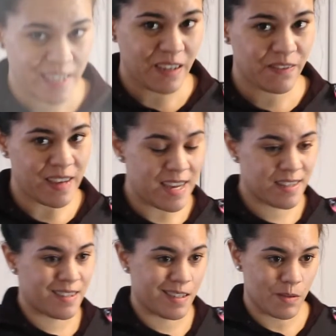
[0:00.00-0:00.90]
I've
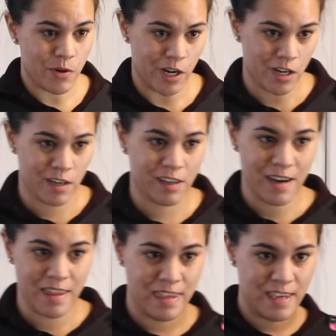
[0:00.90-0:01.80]
gotten somewhere.
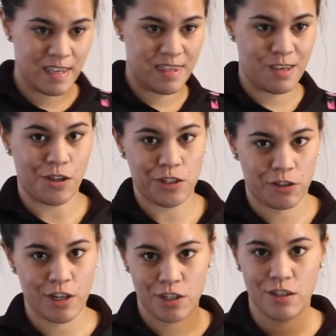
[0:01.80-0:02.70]
I think the
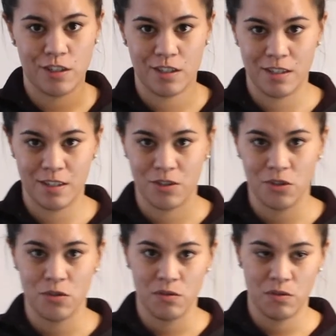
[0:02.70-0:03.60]
alterations
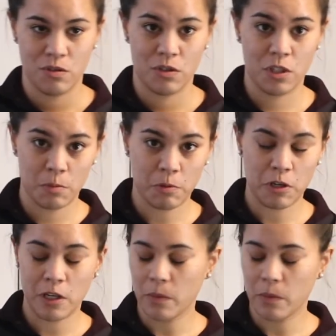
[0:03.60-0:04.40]
did pretty